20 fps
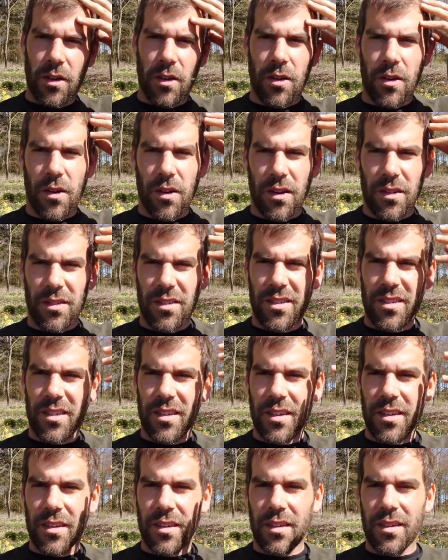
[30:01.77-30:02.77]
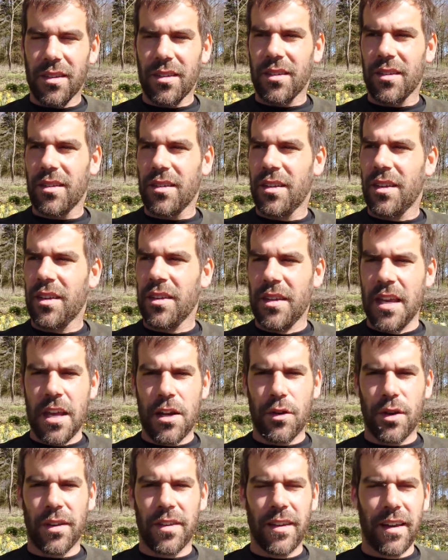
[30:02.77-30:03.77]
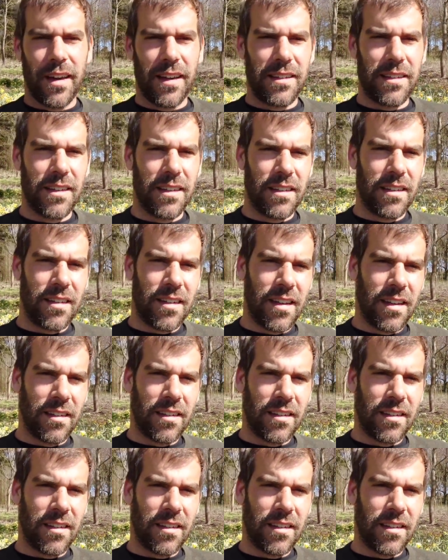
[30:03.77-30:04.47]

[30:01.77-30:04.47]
or necrotizes,